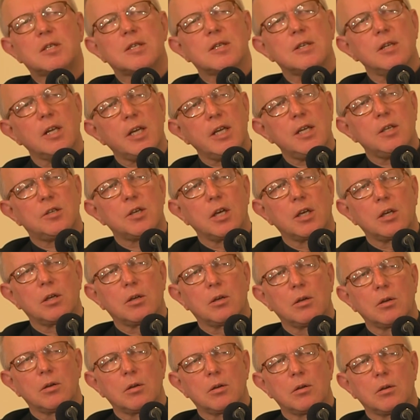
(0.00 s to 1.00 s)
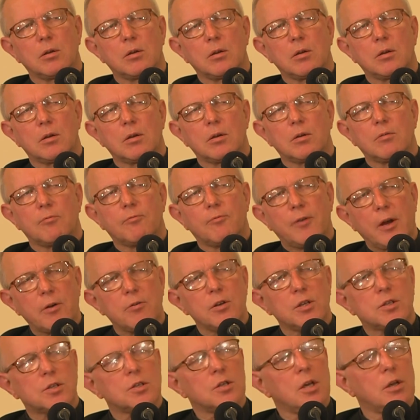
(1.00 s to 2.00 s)
misleading.
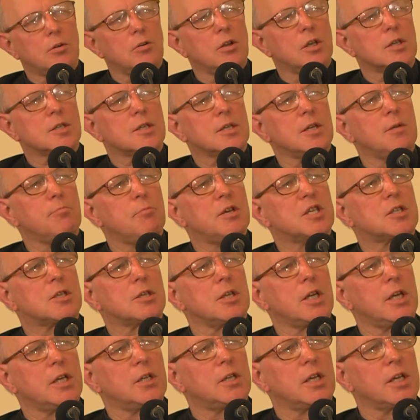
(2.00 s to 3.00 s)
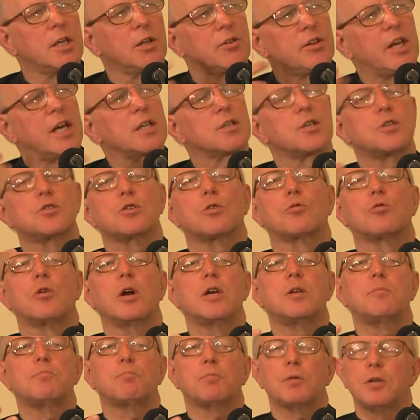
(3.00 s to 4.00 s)
Very seriously misleading, and that is a
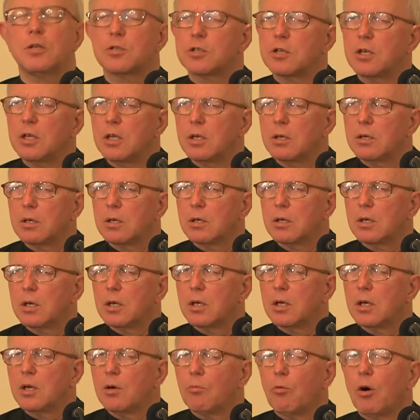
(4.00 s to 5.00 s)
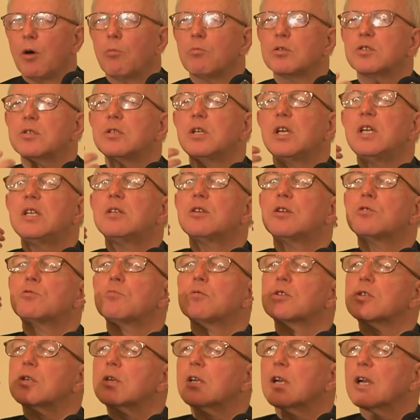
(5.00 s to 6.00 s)
great pity. What was
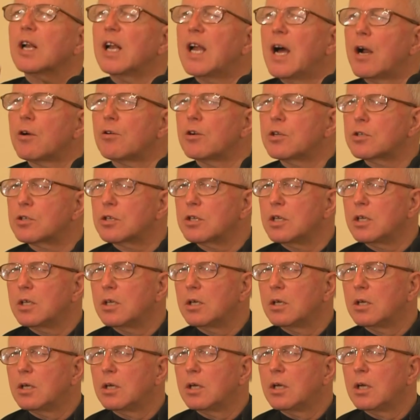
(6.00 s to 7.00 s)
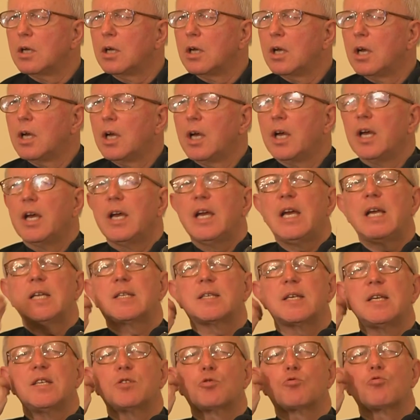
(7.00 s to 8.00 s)
needed was clarity.
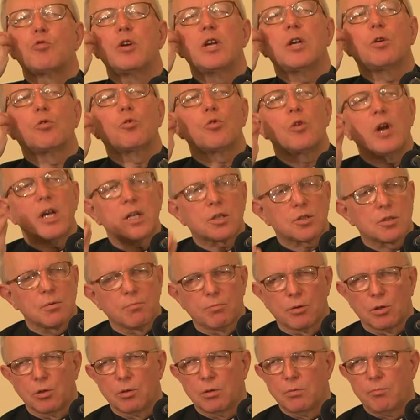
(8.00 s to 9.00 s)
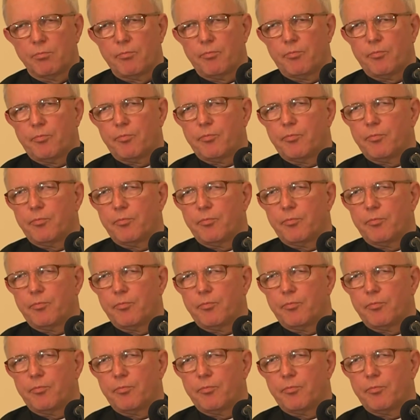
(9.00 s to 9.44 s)
It is regrettable,